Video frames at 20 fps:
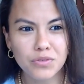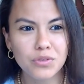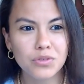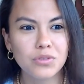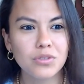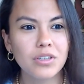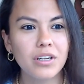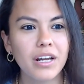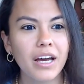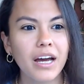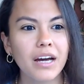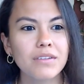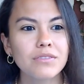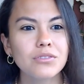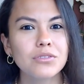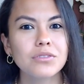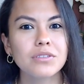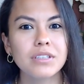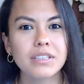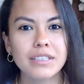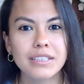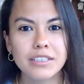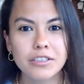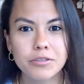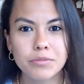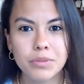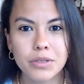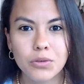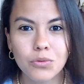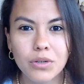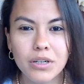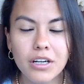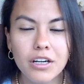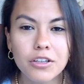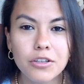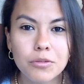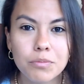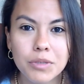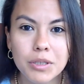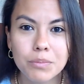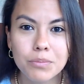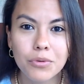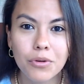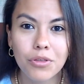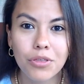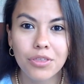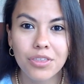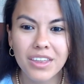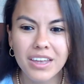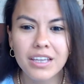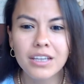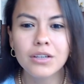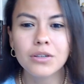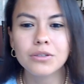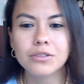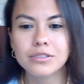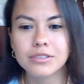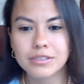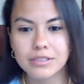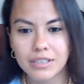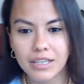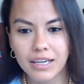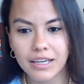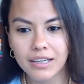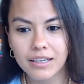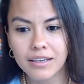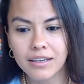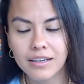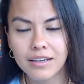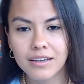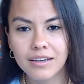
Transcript: to not have to care about what other people think or say,